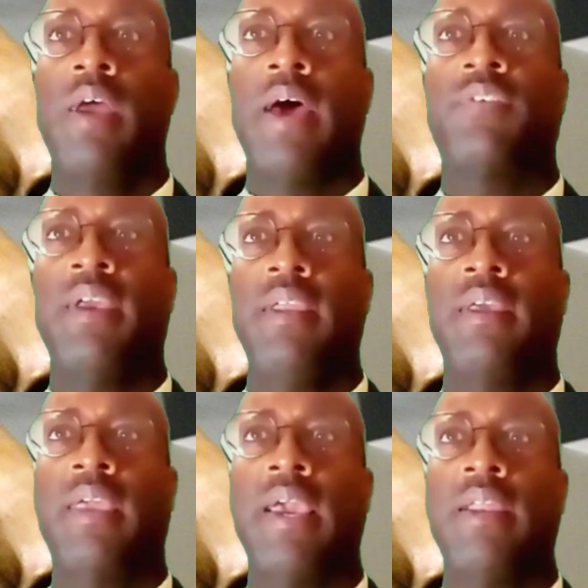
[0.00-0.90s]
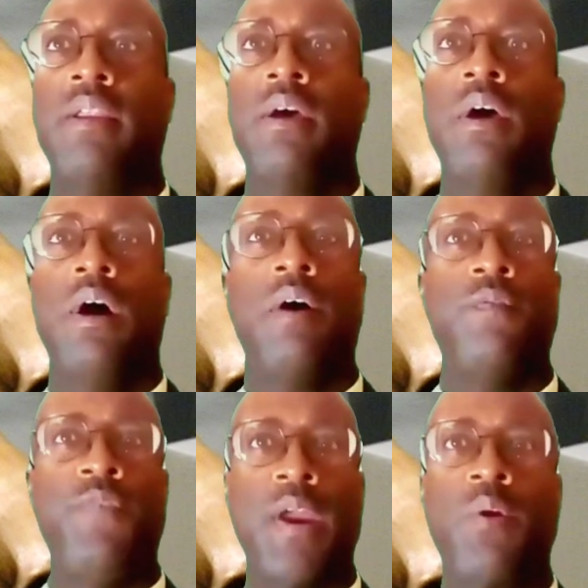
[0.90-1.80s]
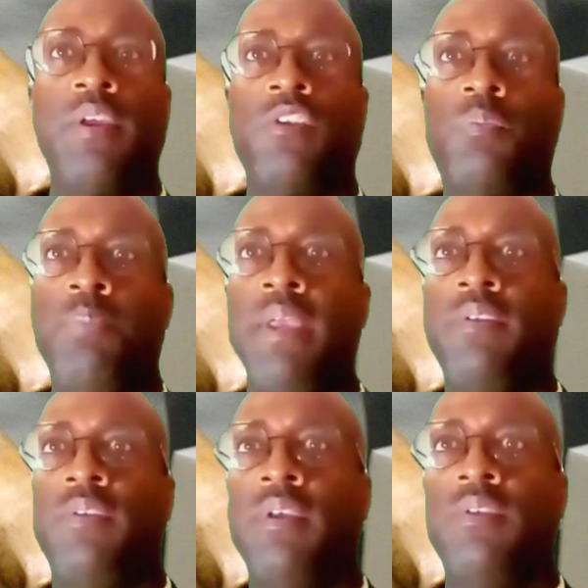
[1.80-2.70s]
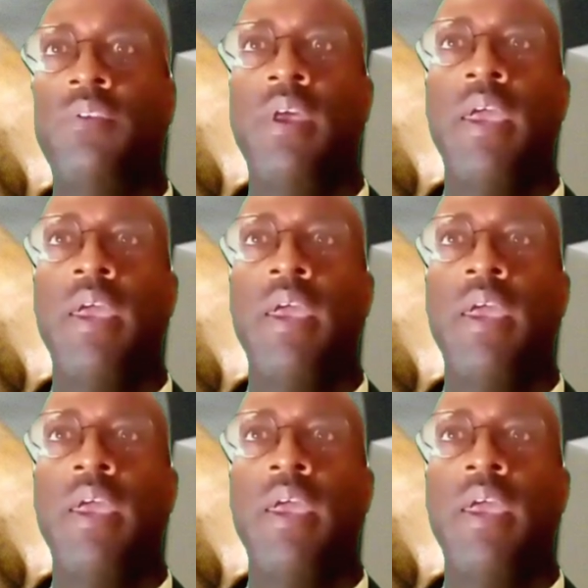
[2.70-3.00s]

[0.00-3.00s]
as I indicated, of various species